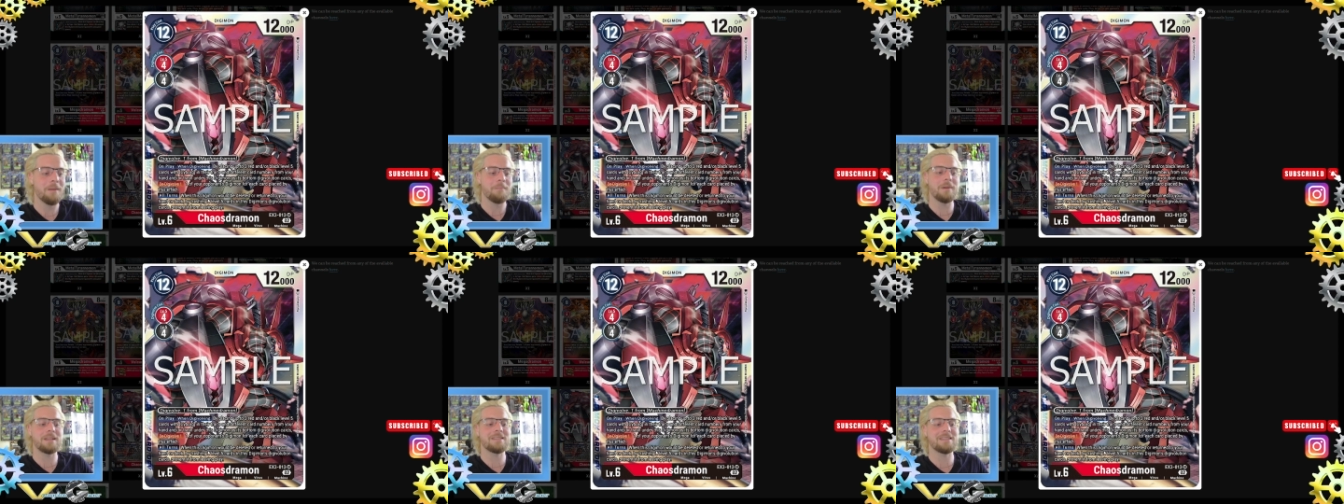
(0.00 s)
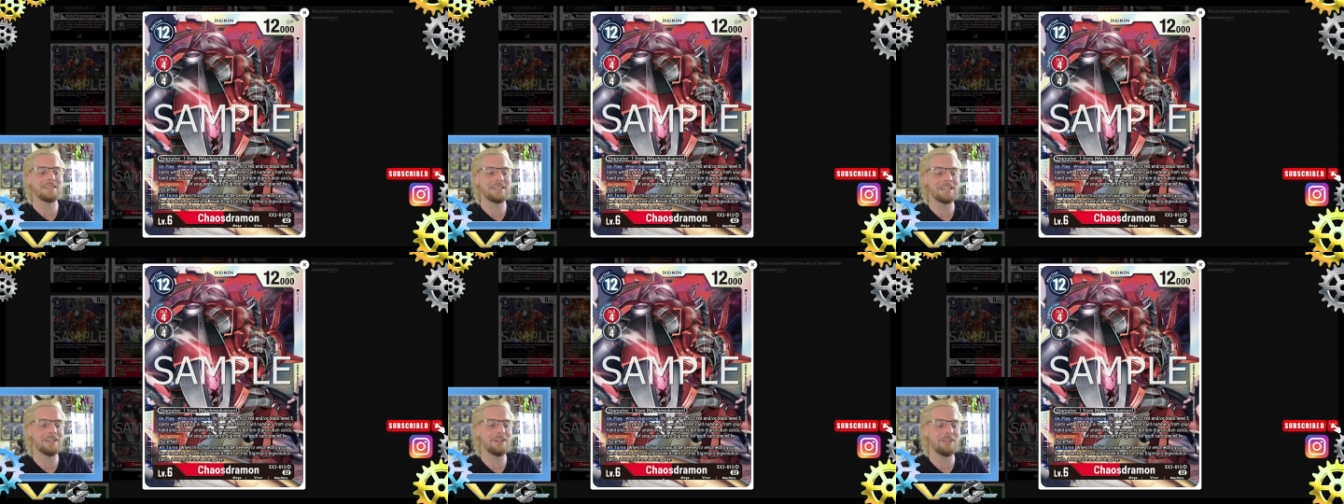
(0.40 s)
but
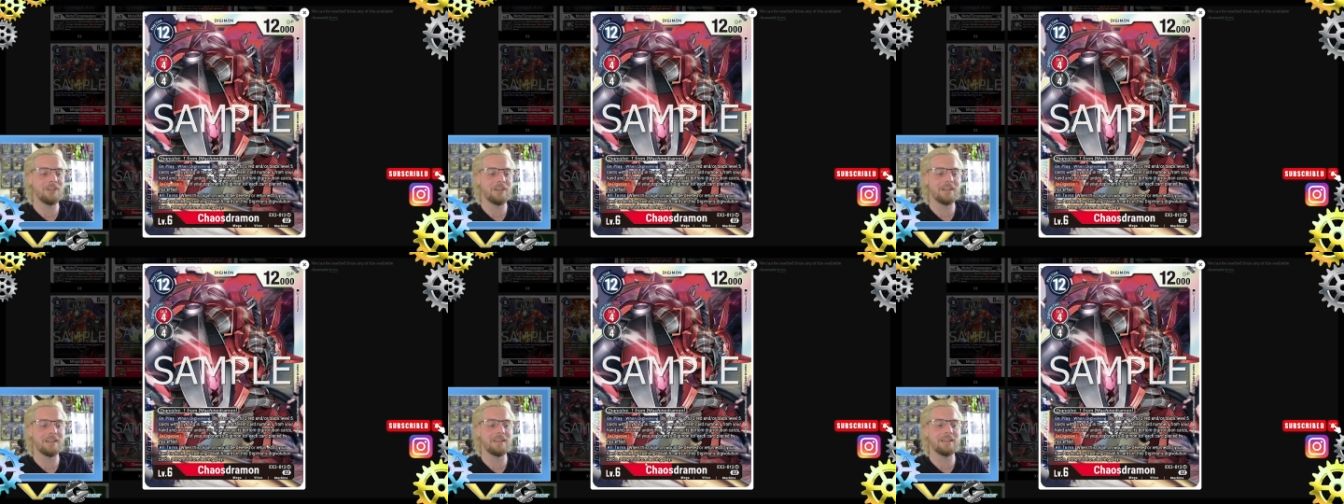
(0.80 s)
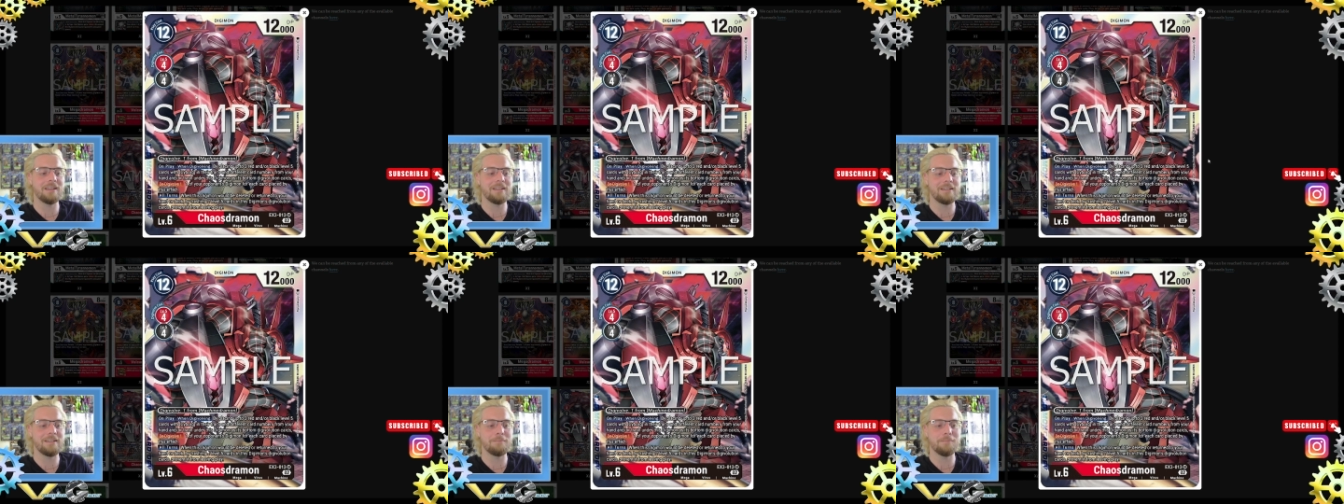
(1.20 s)
still you
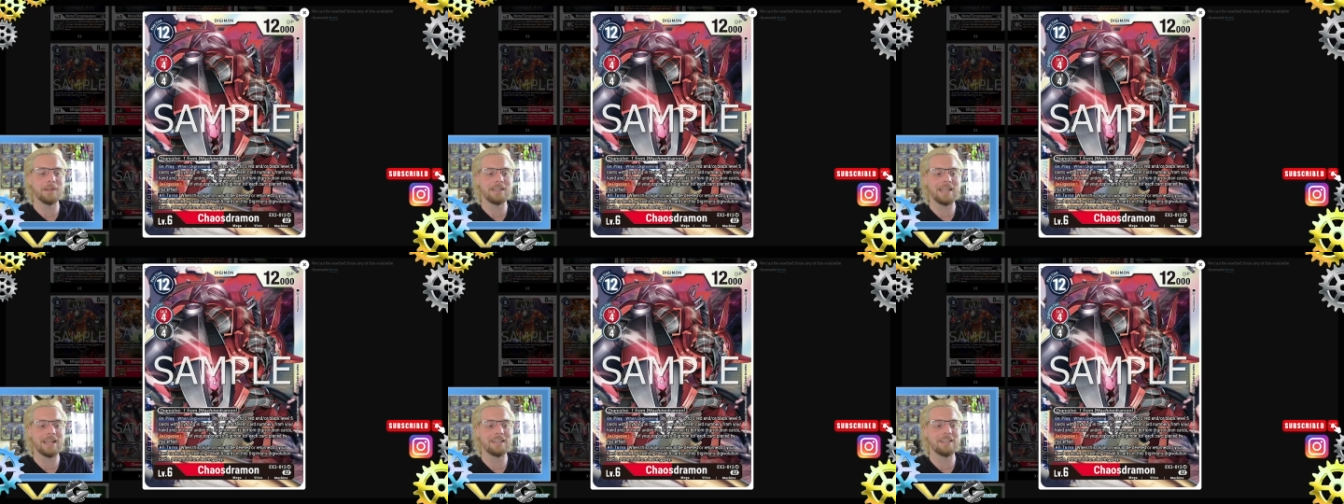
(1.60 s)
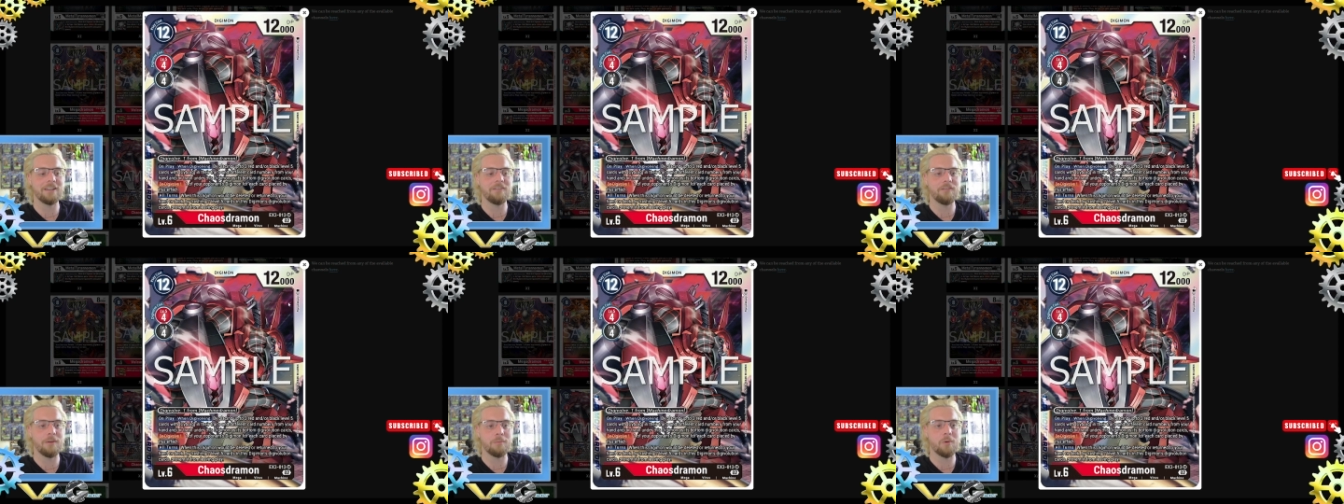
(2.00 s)
could protect
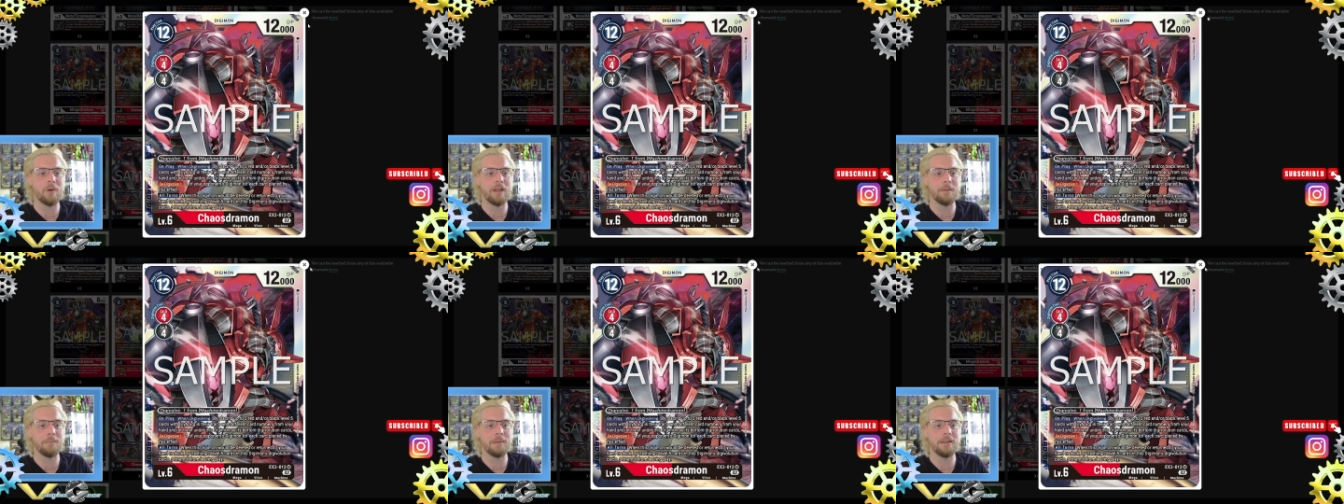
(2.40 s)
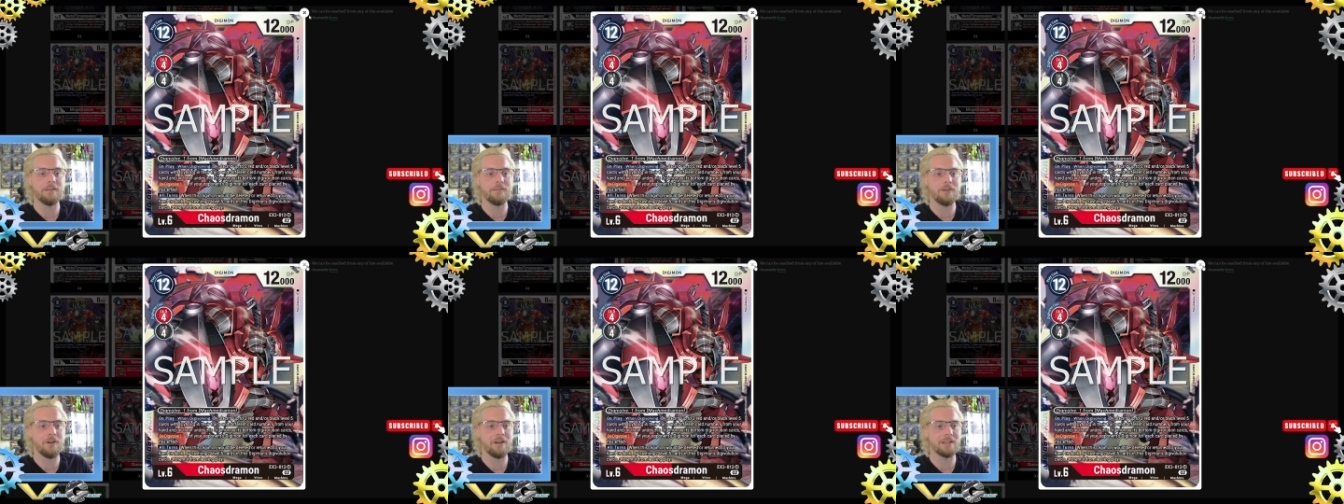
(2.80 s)
it from quite a bit
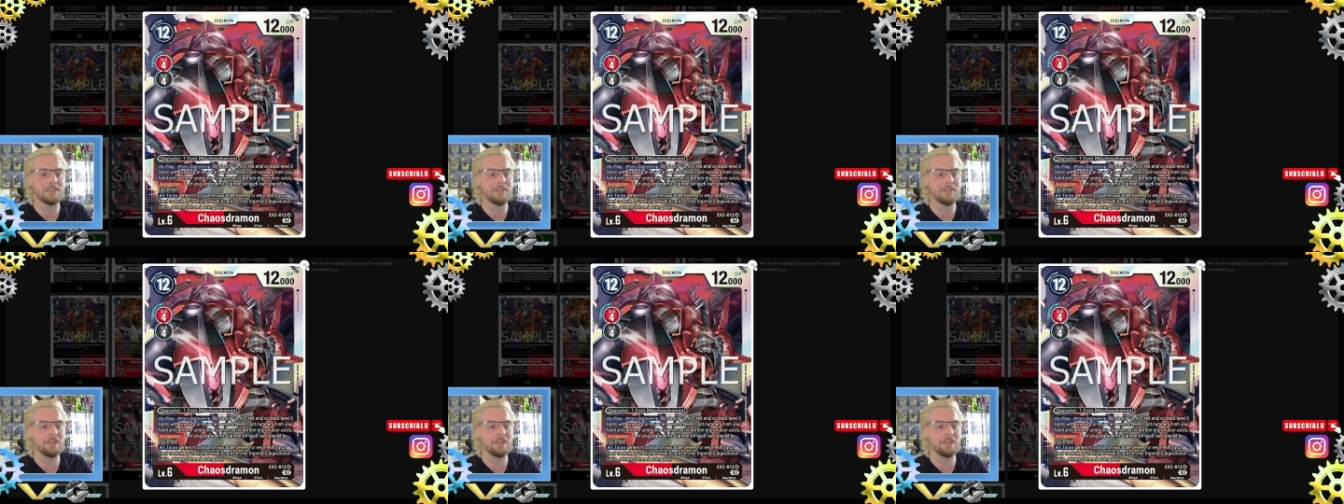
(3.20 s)
of cards